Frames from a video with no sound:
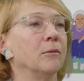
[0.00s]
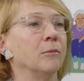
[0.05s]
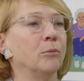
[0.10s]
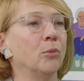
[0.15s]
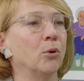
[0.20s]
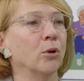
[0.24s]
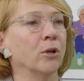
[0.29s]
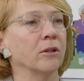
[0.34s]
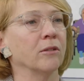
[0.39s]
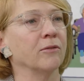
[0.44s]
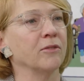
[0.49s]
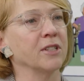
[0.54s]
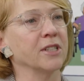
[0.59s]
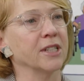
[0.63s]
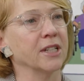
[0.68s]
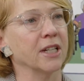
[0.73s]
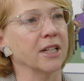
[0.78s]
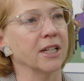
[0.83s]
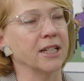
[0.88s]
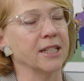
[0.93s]
important
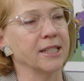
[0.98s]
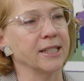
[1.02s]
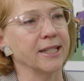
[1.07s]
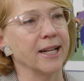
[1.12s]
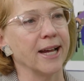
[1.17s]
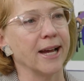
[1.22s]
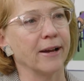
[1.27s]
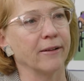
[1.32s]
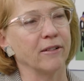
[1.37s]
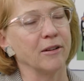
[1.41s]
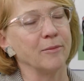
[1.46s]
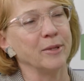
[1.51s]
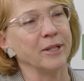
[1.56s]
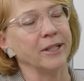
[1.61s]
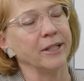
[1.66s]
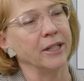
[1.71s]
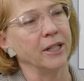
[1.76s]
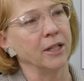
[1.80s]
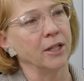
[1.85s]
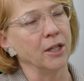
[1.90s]
facilities down? I
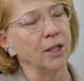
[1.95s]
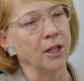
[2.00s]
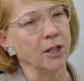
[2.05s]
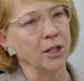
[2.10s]
mean,